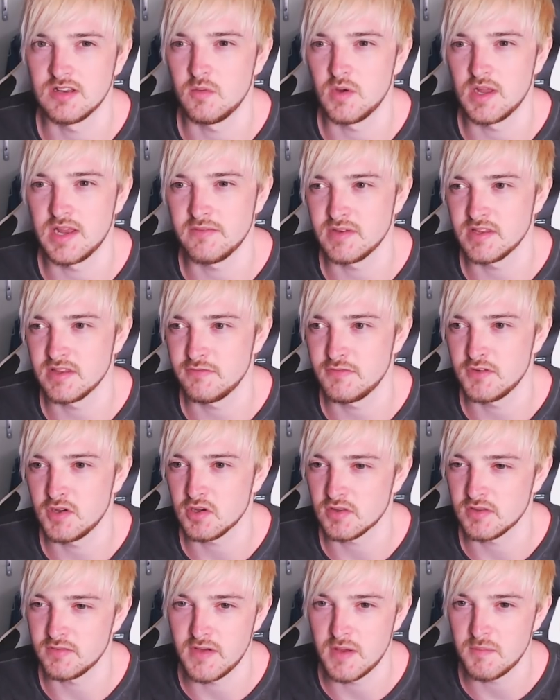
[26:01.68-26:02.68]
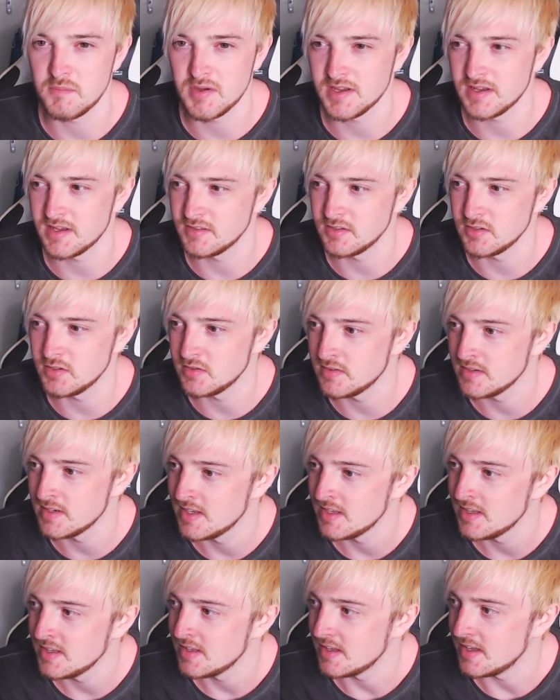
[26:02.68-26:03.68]
or whatever the fuck, the vampire dude.
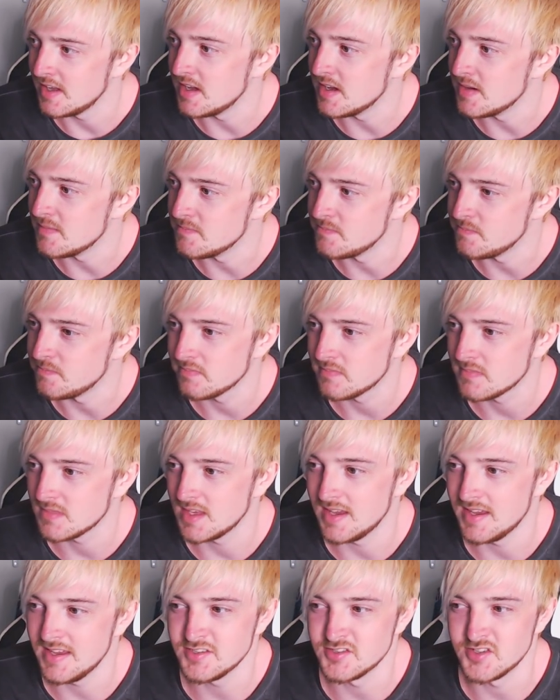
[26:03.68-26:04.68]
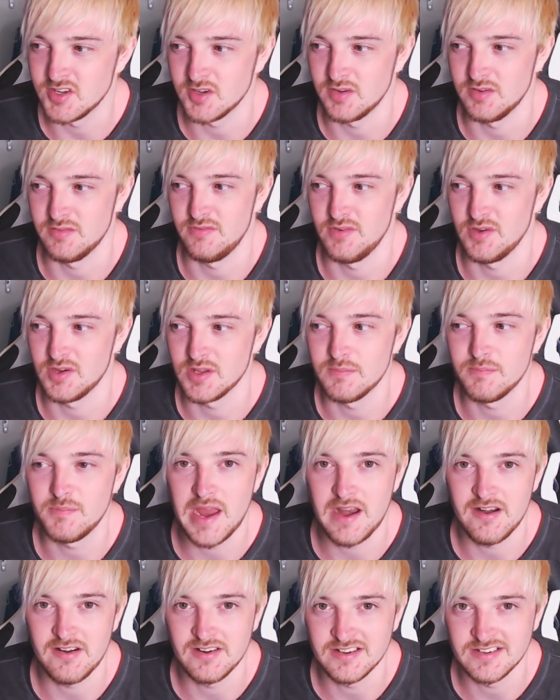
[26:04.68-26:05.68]
Yeah, he's not gonna fucking
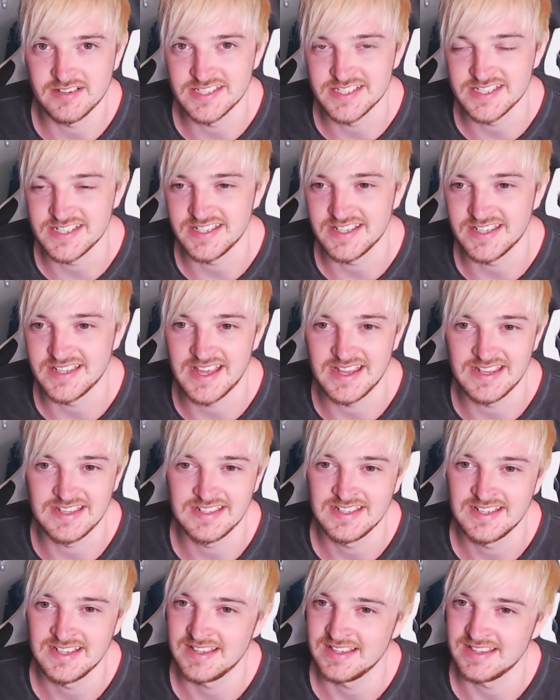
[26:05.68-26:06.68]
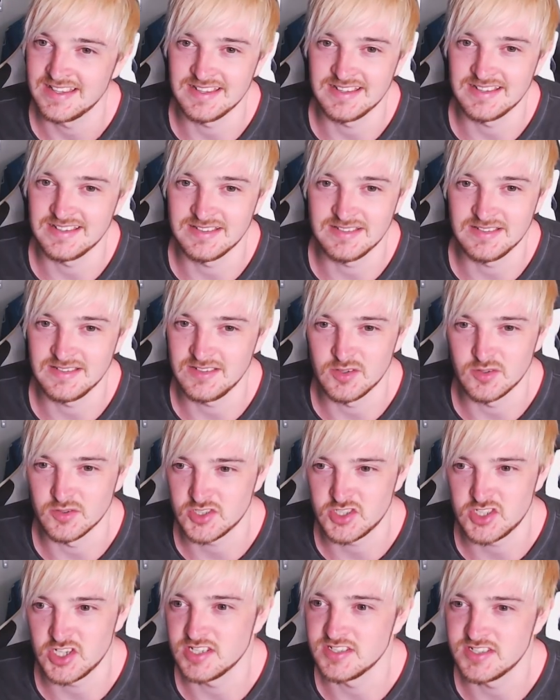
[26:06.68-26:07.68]
parent her, is he? And then, you know,
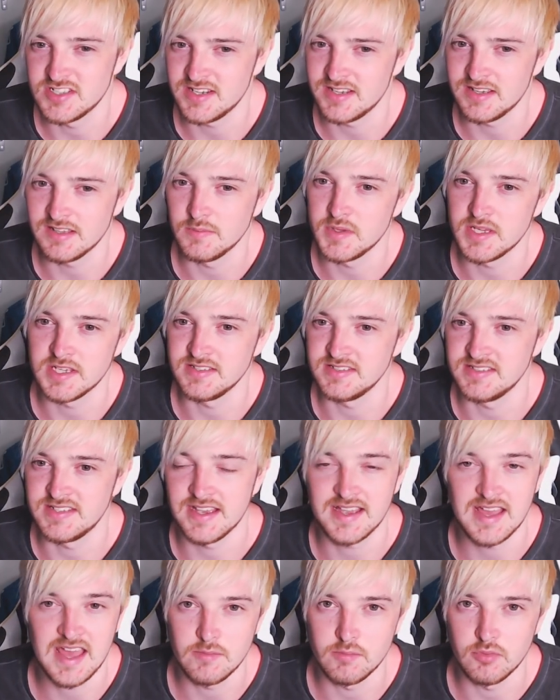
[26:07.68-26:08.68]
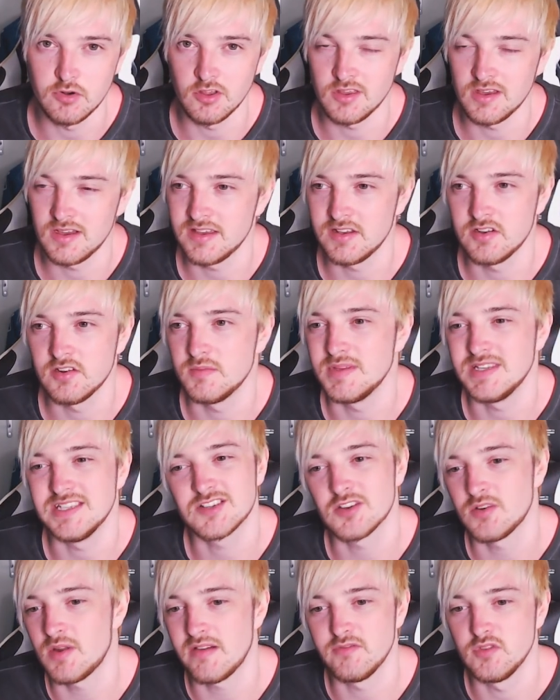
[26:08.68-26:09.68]
Shinji, he'll be a dickhead brother. You know what I mean? He's
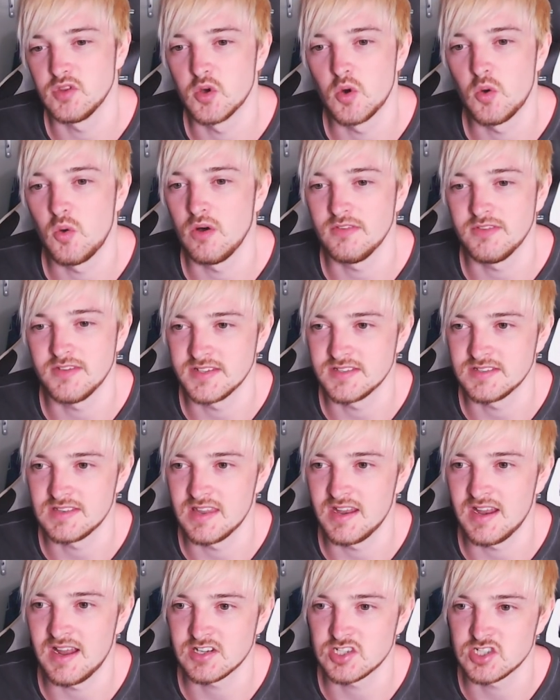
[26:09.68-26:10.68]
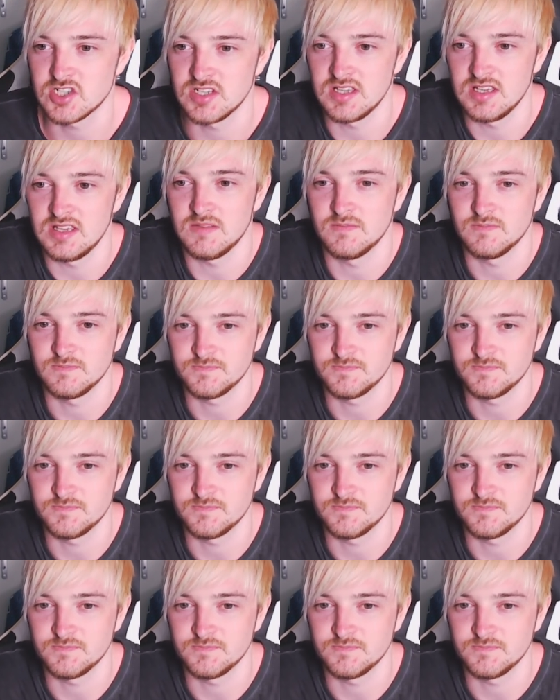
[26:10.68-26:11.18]
gonna have no one that actually. You